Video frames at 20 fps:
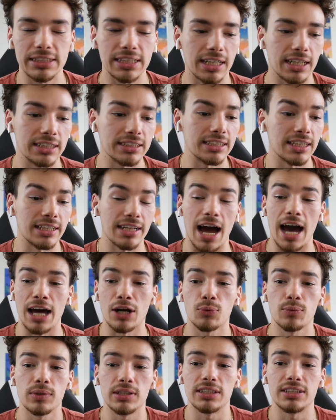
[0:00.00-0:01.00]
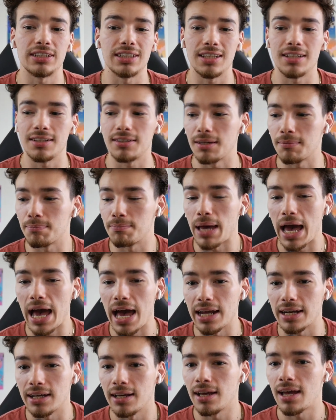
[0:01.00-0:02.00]
Like I said, I don't really see anything
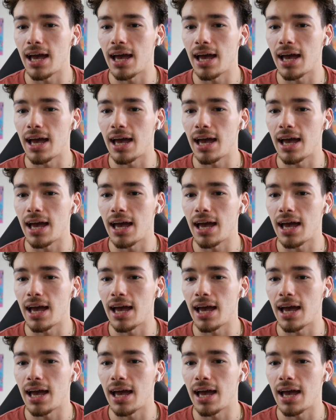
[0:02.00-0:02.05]
bad